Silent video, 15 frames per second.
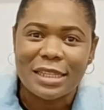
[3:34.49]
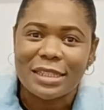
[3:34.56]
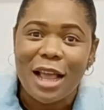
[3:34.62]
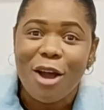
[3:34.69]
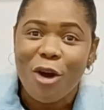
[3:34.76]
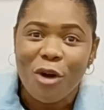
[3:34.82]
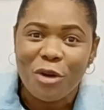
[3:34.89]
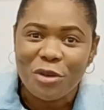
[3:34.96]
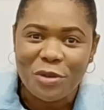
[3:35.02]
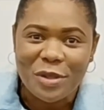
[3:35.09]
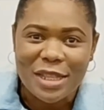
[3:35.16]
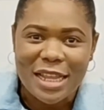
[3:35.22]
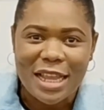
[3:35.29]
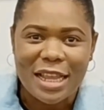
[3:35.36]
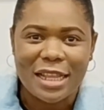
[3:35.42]
Is that all you
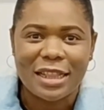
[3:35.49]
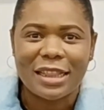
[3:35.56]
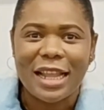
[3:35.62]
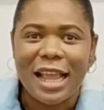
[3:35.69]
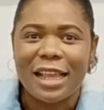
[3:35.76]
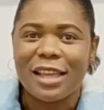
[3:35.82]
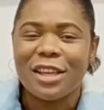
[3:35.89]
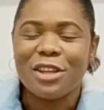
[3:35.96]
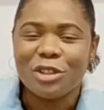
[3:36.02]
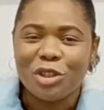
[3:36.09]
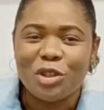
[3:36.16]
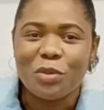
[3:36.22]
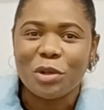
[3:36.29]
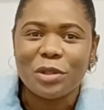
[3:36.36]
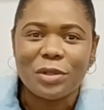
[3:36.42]
need? Like,
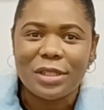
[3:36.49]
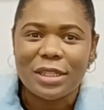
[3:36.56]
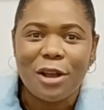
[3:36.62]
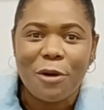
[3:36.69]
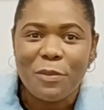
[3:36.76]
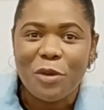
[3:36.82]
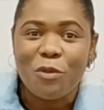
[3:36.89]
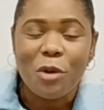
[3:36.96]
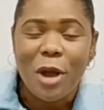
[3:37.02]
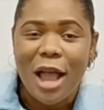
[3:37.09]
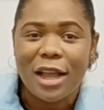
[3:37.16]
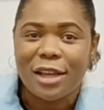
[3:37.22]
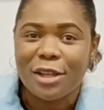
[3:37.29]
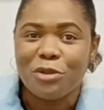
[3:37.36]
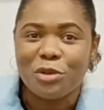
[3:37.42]
do you want to tell me what
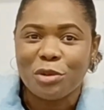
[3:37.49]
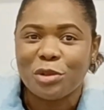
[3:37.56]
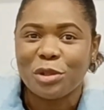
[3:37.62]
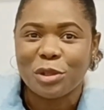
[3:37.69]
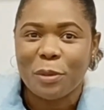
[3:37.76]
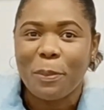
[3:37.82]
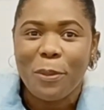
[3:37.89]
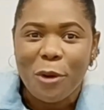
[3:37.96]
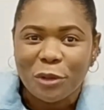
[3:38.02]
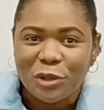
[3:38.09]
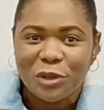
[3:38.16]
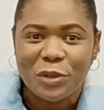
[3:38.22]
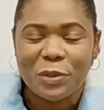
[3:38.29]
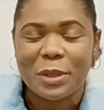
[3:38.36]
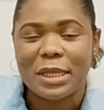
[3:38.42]
I can do to
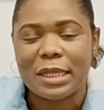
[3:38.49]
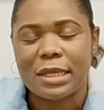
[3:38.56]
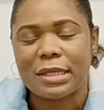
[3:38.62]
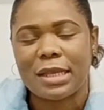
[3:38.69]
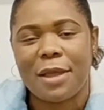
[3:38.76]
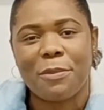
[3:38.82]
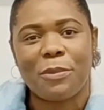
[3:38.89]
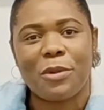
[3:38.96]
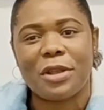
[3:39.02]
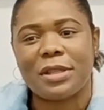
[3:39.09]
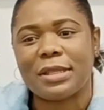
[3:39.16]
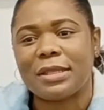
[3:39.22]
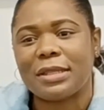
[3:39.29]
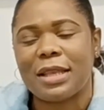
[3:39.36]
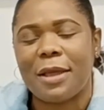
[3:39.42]
support you in this
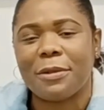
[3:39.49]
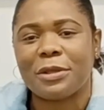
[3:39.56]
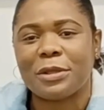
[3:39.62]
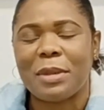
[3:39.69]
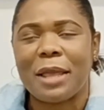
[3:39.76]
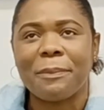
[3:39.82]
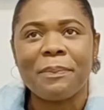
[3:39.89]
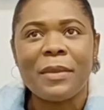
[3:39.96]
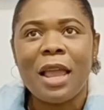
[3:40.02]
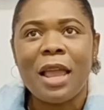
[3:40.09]
endpoint assessment?